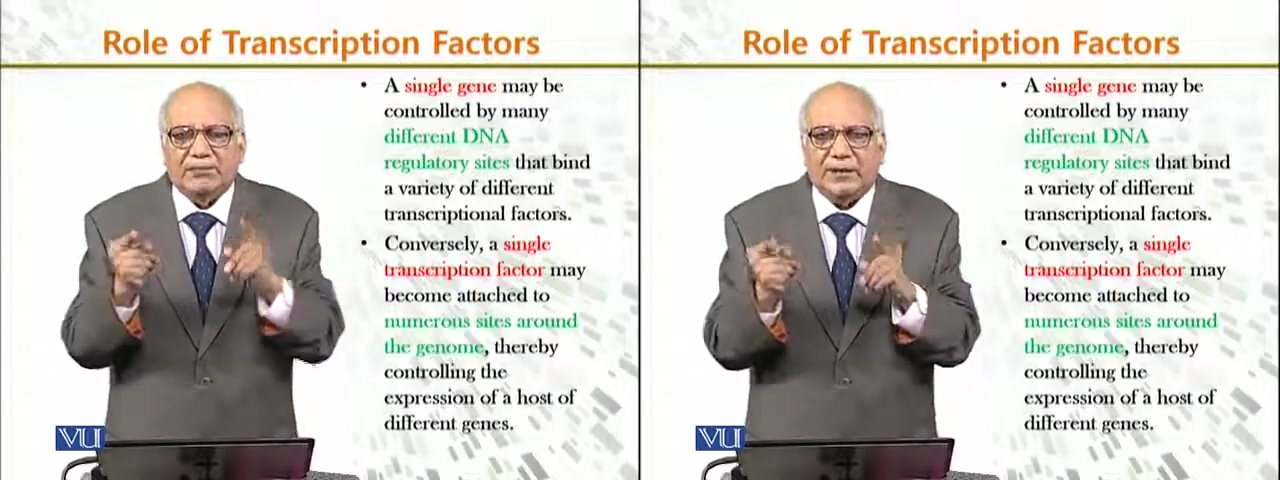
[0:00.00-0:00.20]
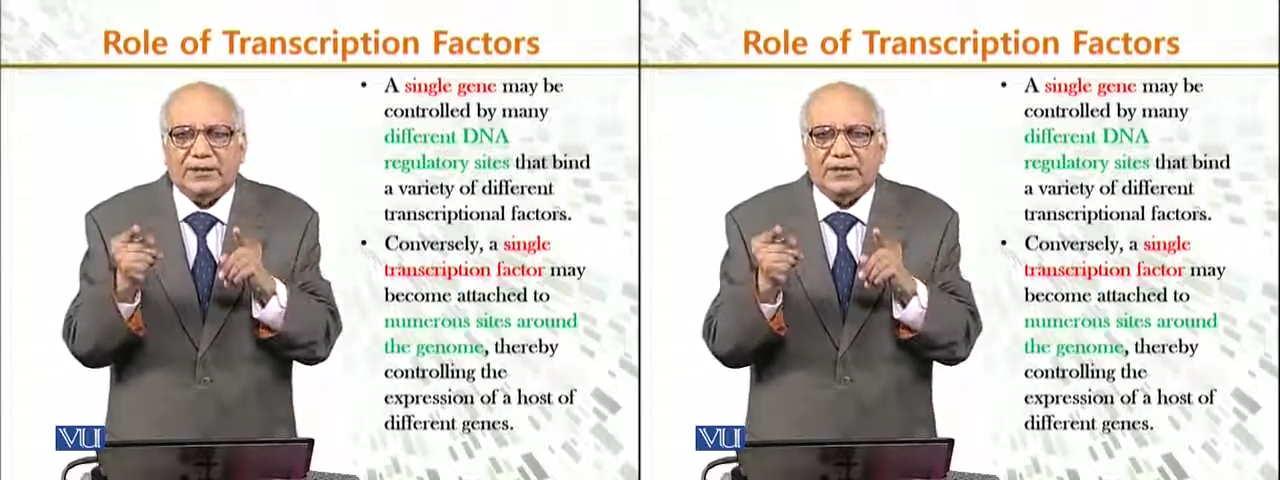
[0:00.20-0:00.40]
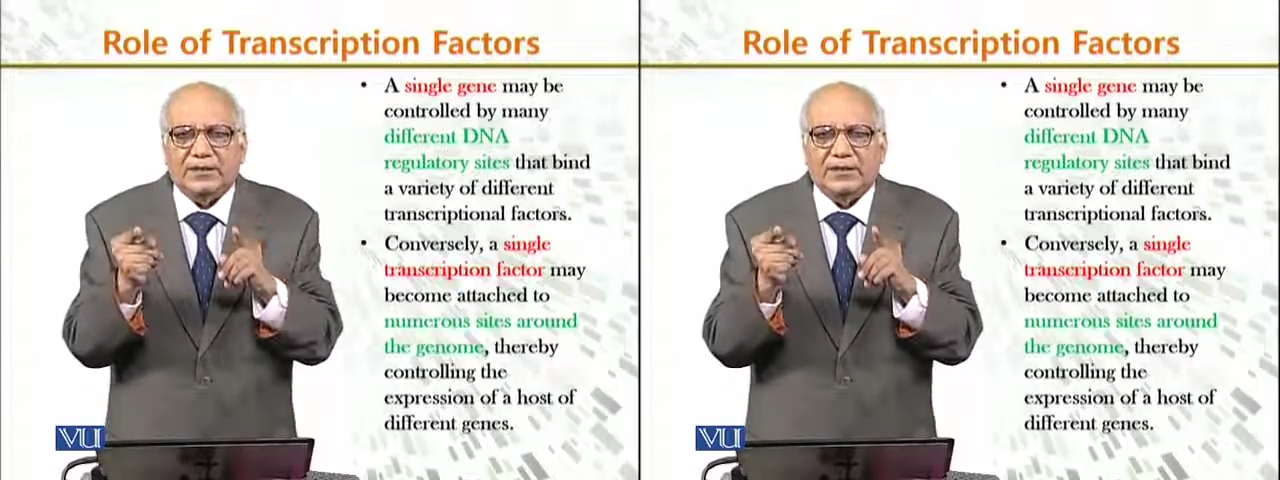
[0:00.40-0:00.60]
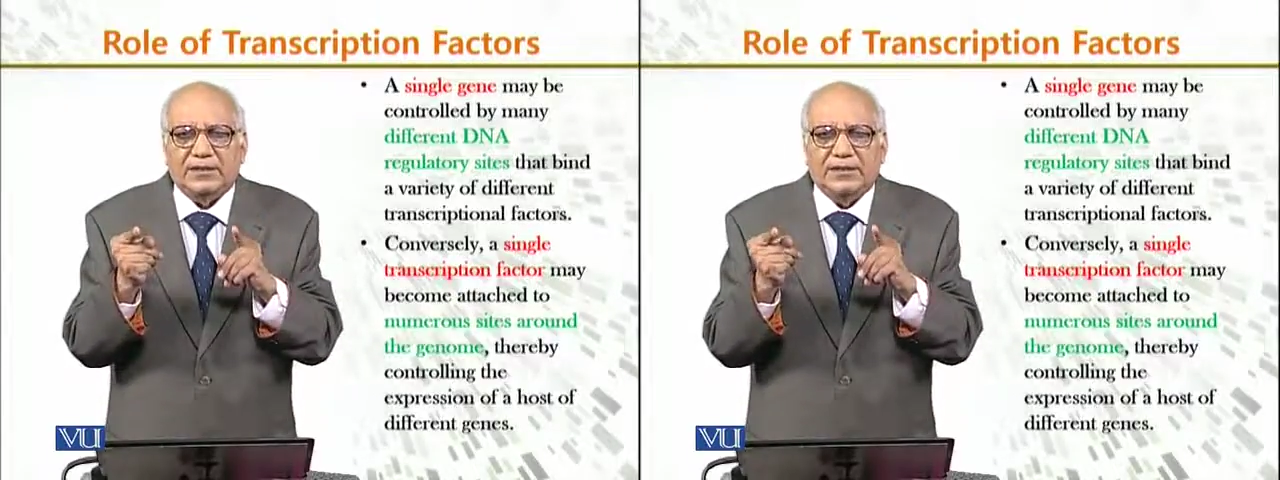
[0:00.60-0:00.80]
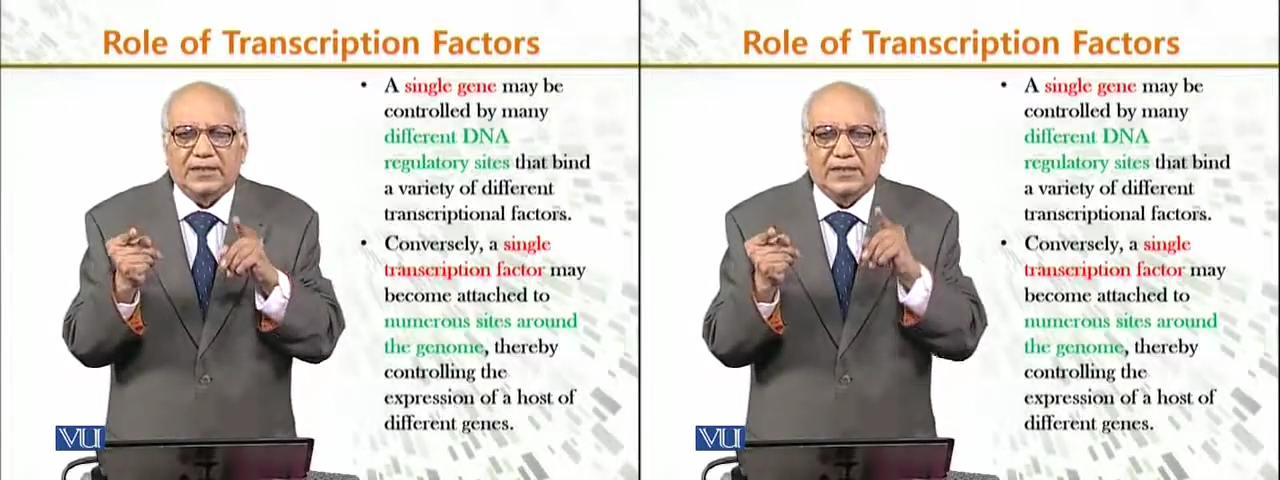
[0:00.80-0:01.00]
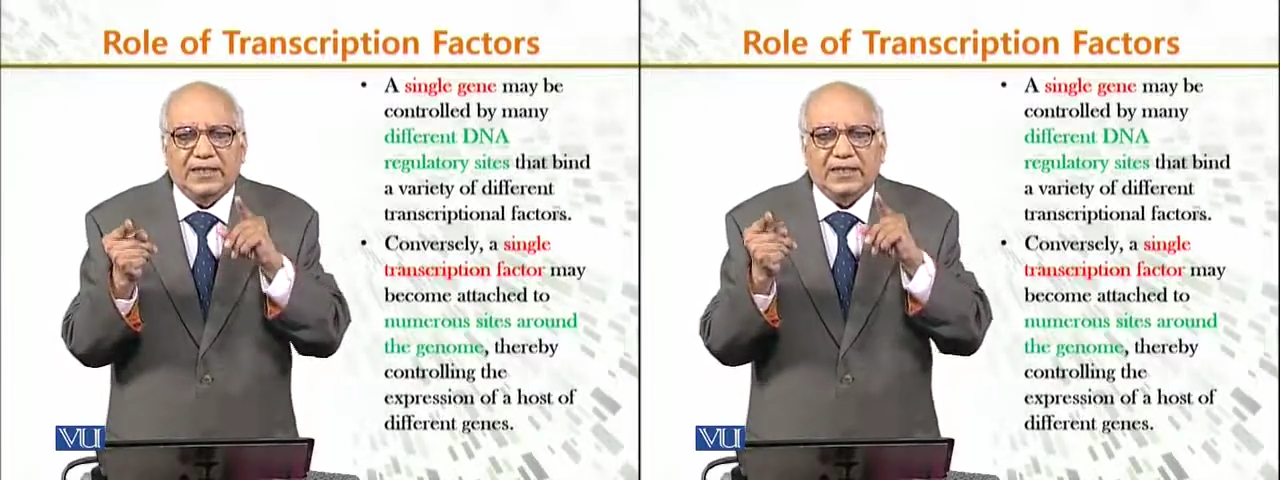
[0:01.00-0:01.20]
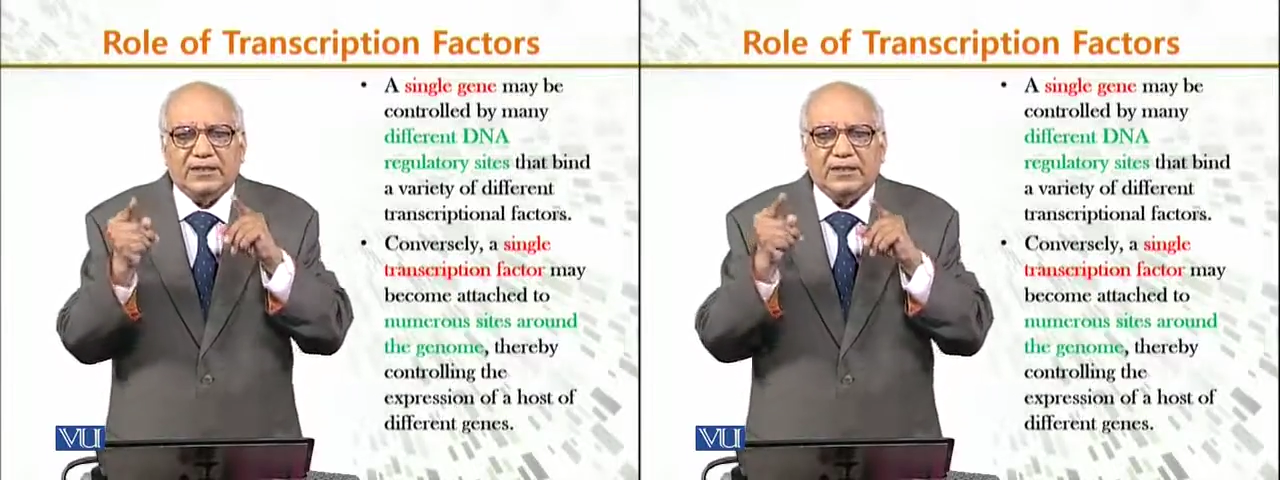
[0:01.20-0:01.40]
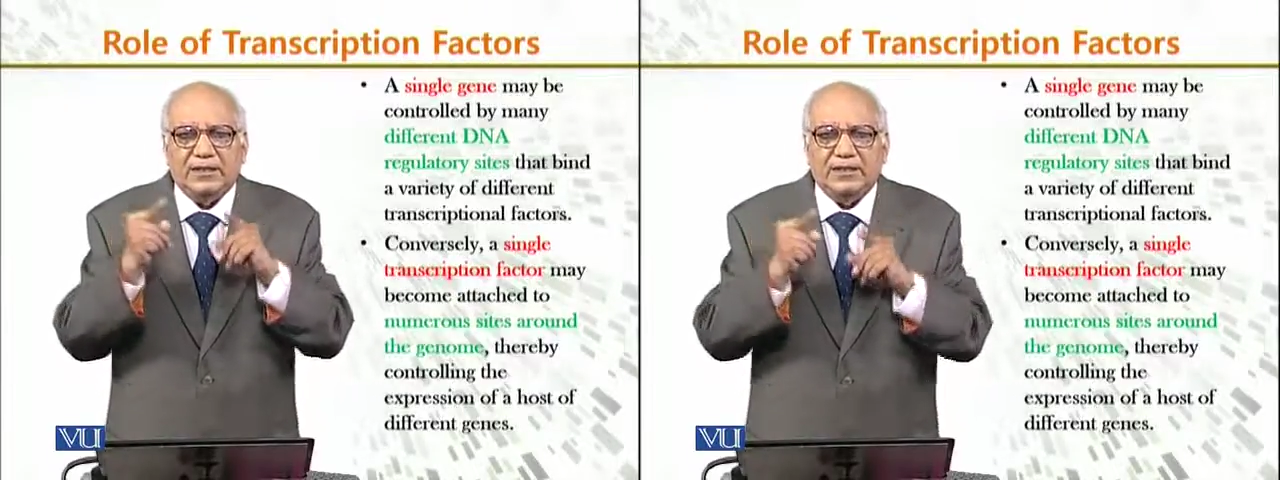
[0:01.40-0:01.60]
but a
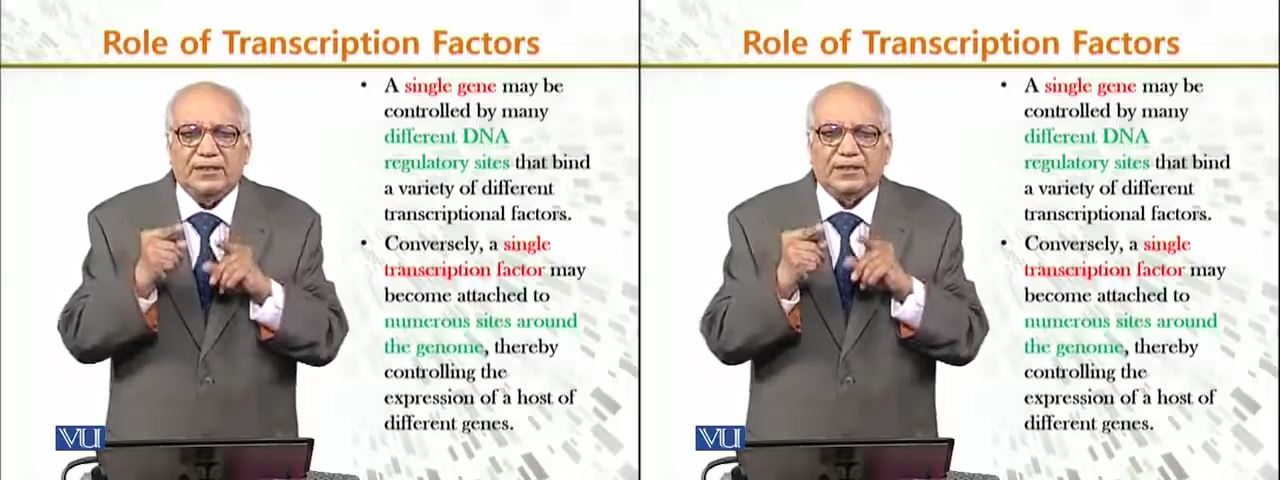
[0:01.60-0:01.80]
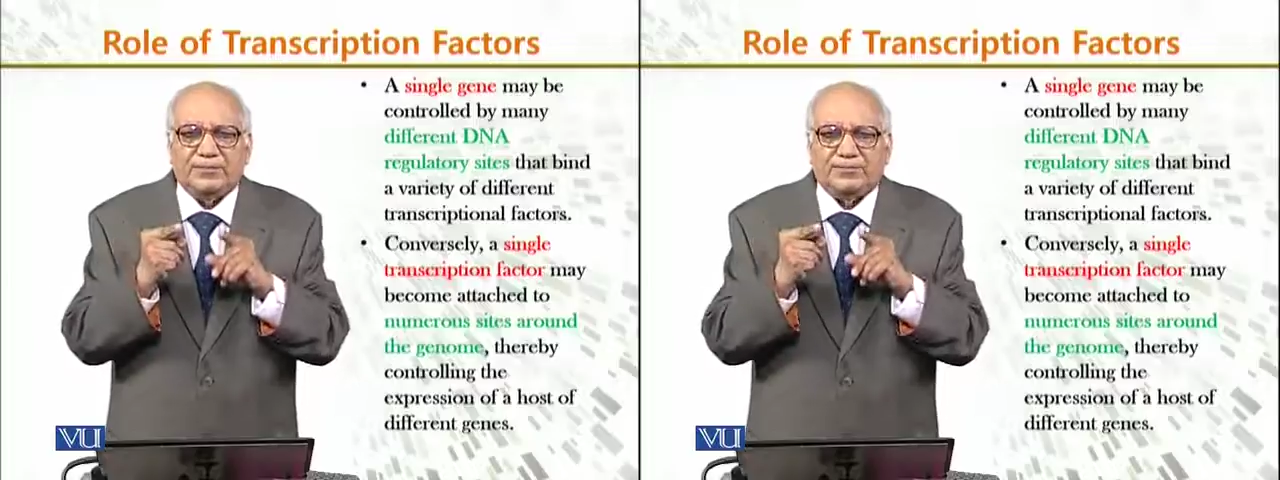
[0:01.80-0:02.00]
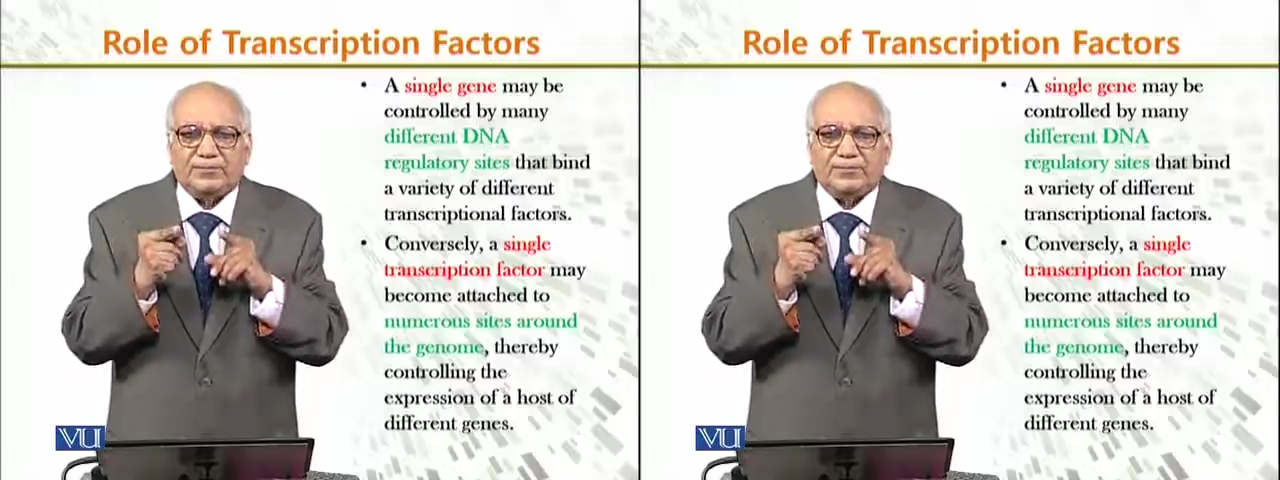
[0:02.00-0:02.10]
single